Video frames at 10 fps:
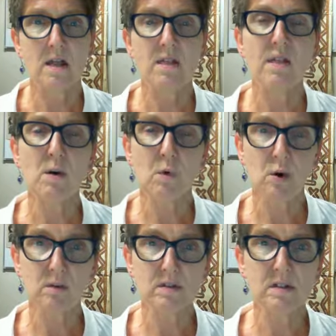There were
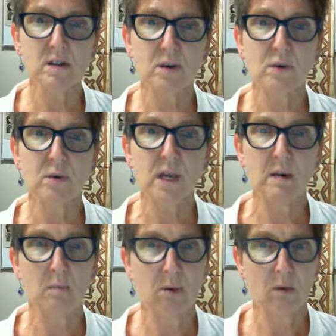also
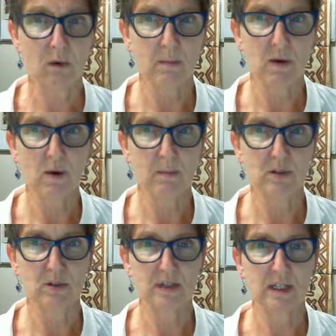employment
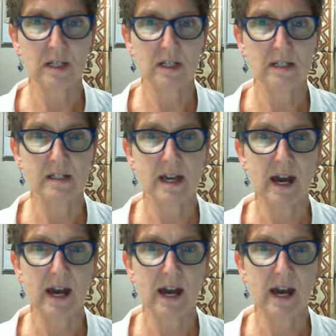opportunities,